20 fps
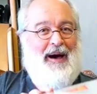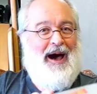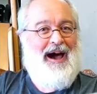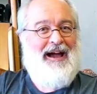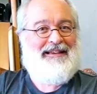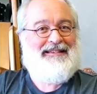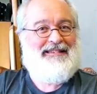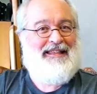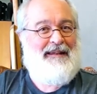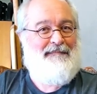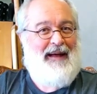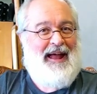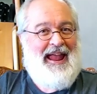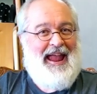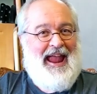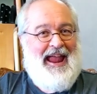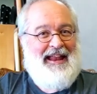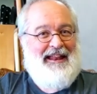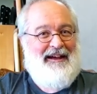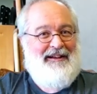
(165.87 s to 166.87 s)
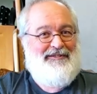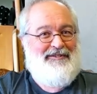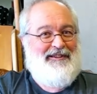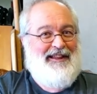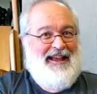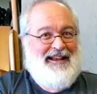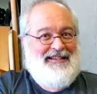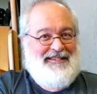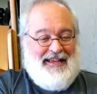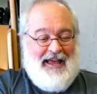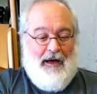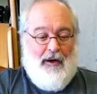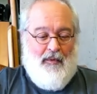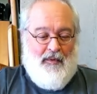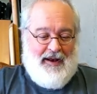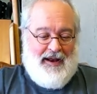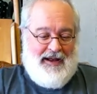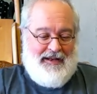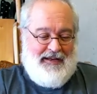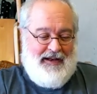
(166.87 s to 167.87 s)
box than my 800XL
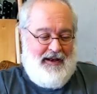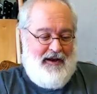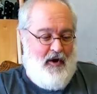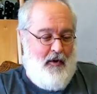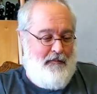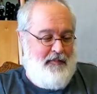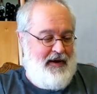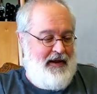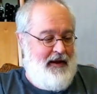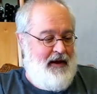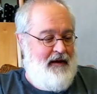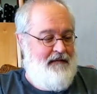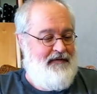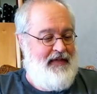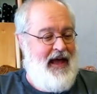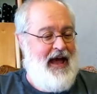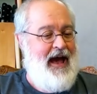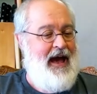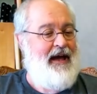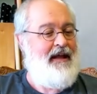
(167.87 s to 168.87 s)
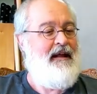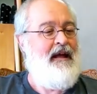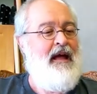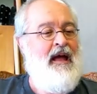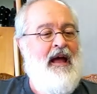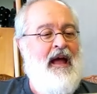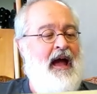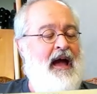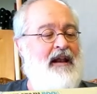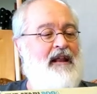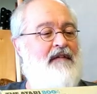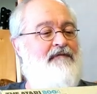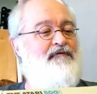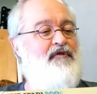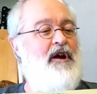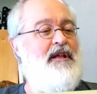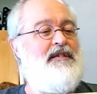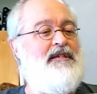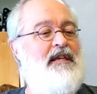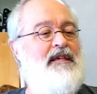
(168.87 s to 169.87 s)
when I did an opening of that. And the
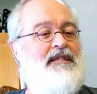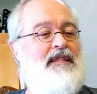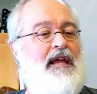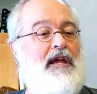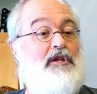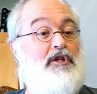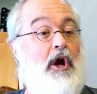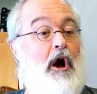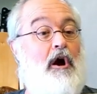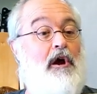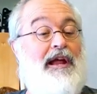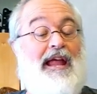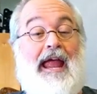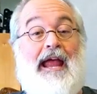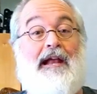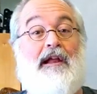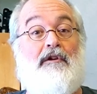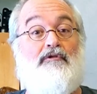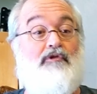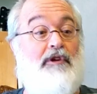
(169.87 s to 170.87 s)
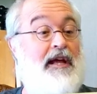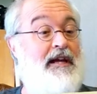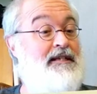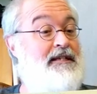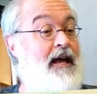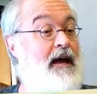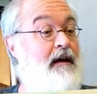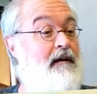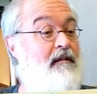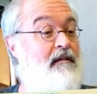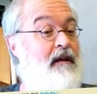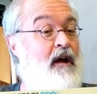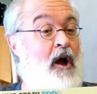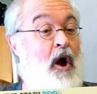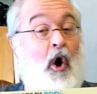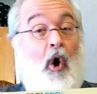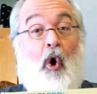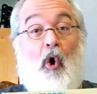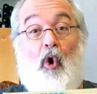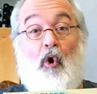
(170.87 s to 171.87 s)
front says the Atari 800XL,
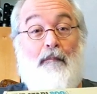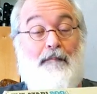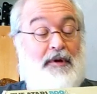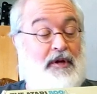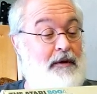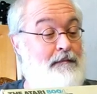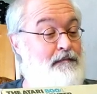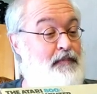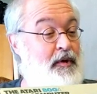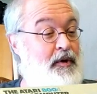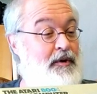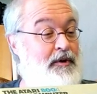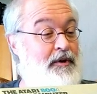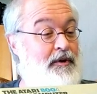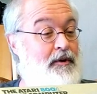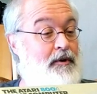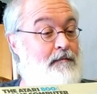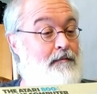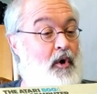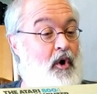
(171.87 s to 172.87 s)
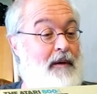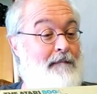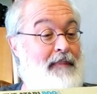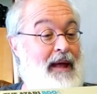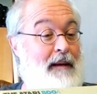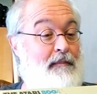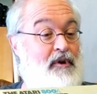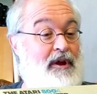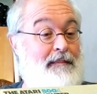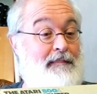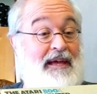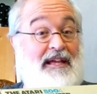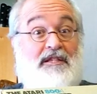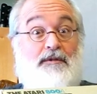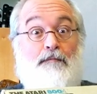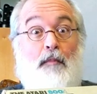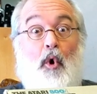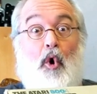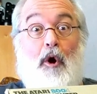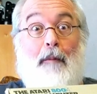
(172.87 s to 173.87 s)
home computer, more memory
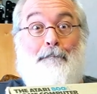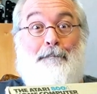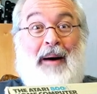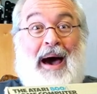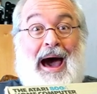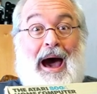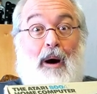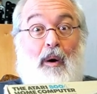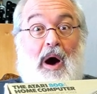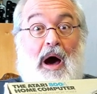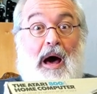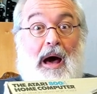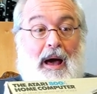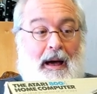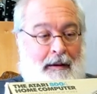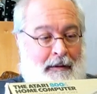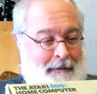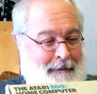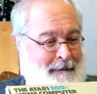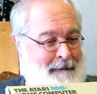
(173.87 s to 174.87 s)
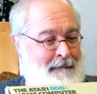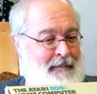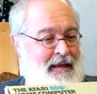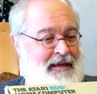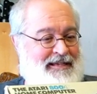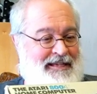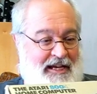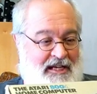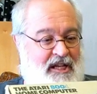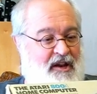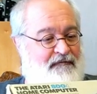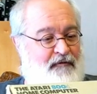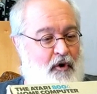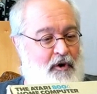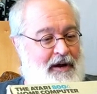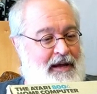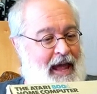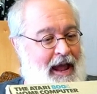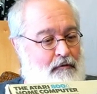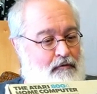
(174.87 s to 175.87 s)
means more power,
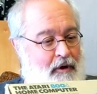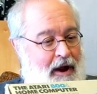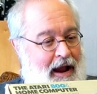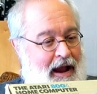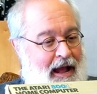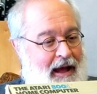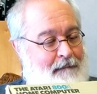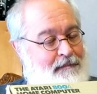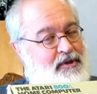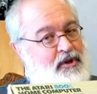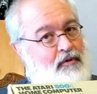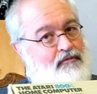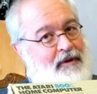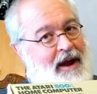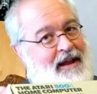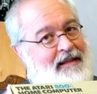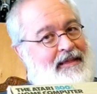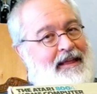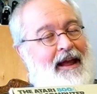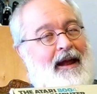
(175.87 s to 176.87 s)
64K RAM. So right